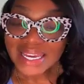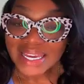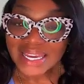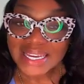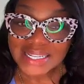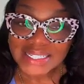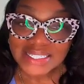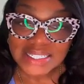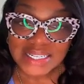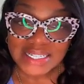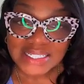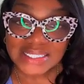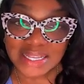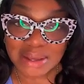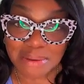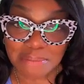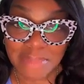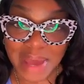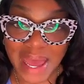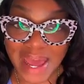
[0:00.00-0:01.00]
It
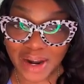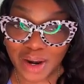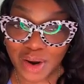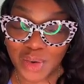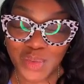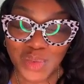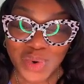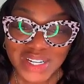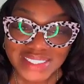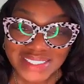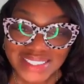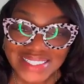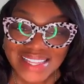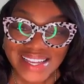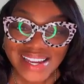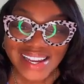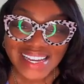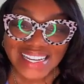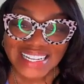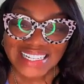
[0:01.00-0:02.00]
doesn't matter. Once
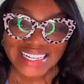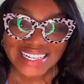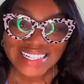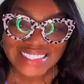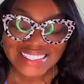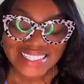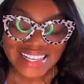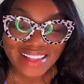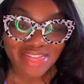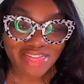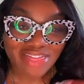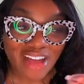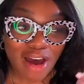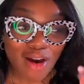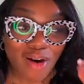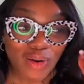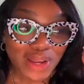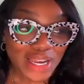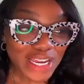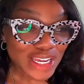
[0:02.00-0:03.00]
the, it is a
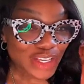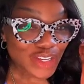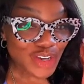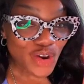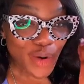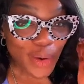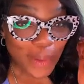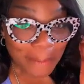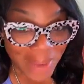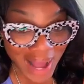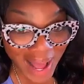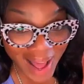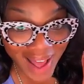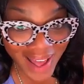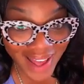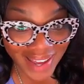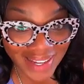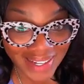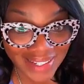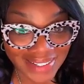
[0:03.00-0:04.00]
thought in your
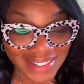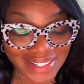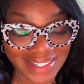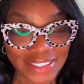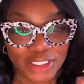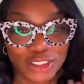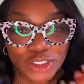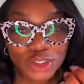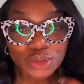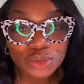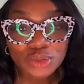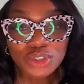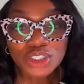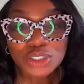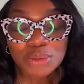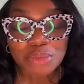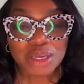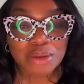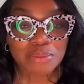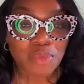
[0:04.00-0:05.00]
mind, you
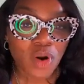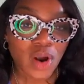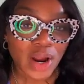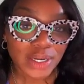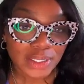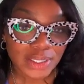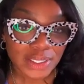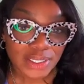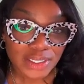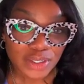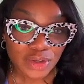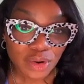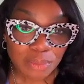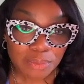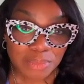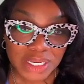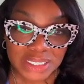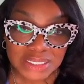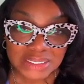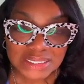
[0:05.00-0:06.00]
should be marketing your
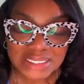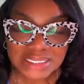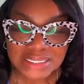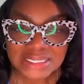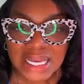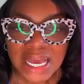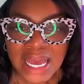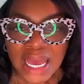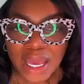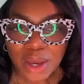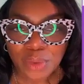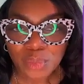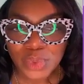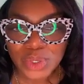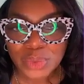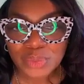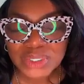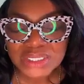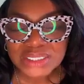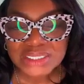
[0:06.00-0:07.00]
business. And
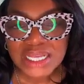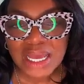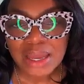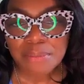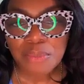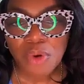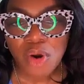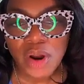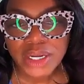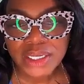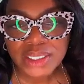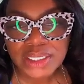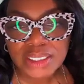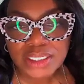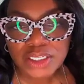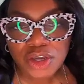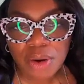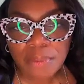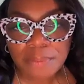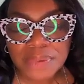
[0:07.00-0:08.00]
when we say
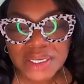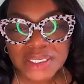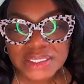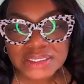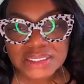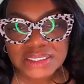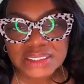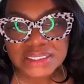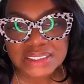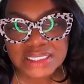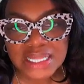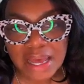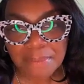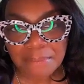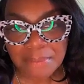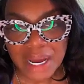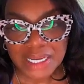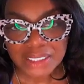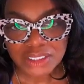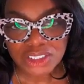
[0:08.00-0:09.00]
marketing your business, that
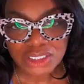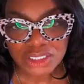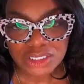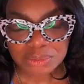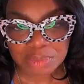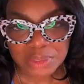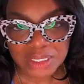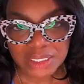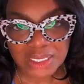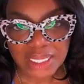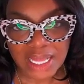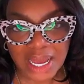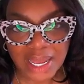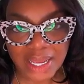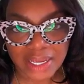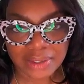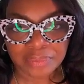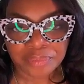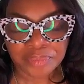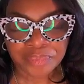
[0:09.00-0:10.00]
might just be
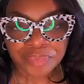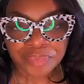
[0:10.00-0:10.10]
like